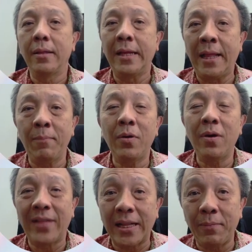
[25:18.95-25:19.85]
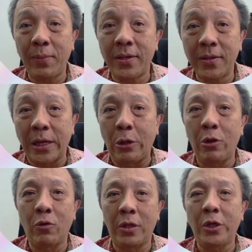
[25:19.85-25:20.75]
the number of databases that
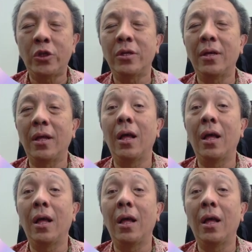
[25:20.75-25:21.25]
you need to search